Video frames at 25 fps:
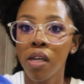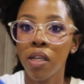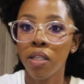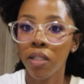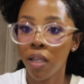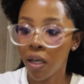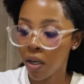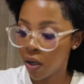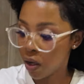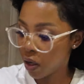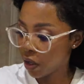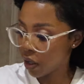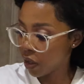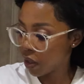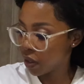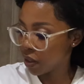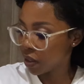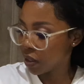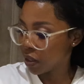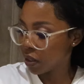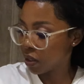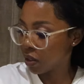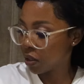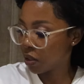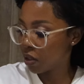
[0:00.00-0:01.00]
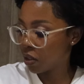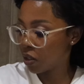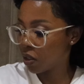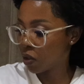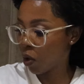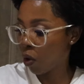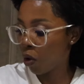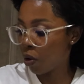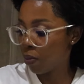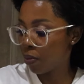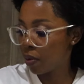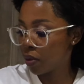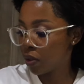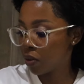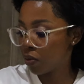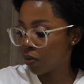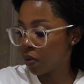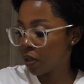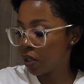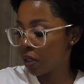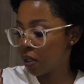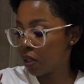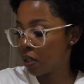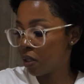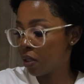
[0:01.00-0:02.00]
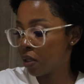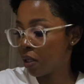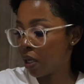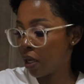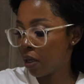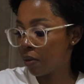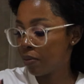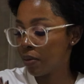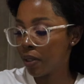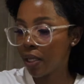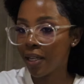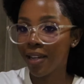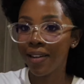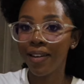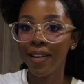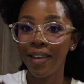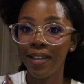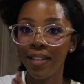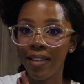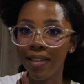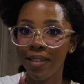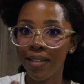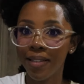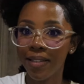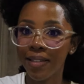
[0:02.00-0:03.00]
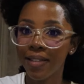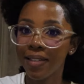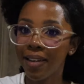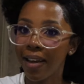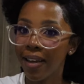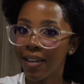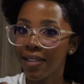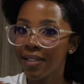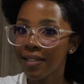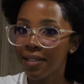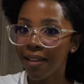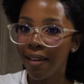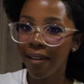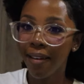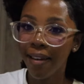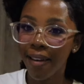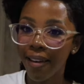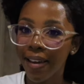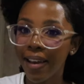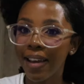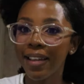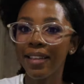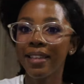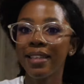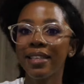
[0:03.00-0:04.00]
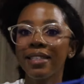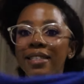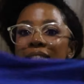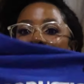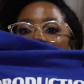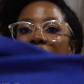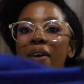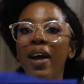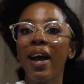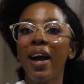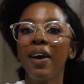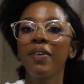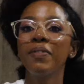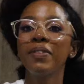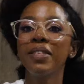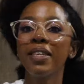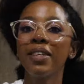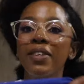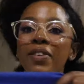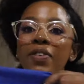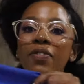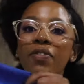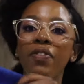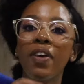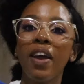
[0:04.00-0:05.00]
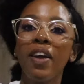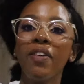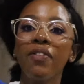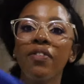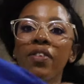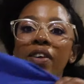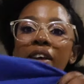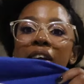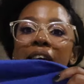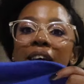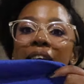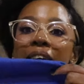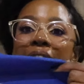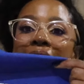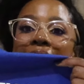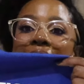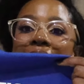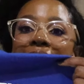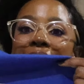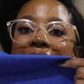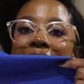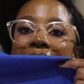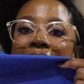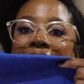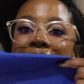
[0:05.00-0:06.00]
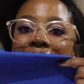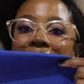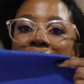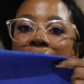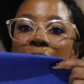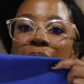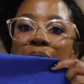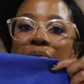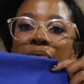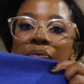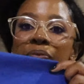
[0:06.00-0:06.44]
So I got her this top. It's written second AD Stacy. And this is my absolute favorite.